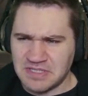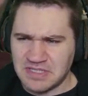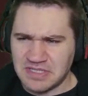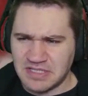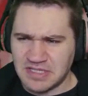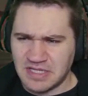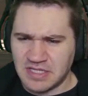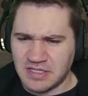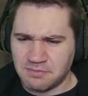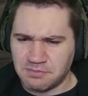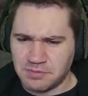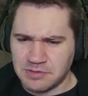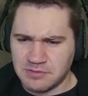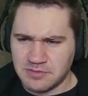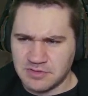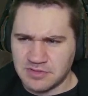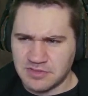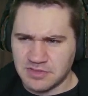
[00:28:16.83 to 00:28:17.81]
it
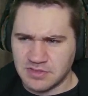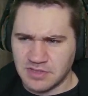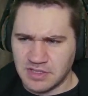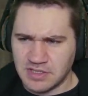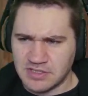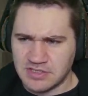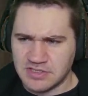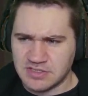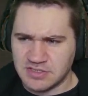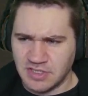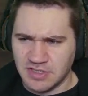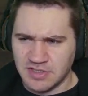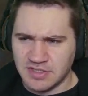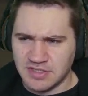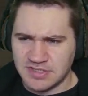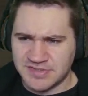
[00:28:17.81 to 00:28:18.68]
appears to, like, stun the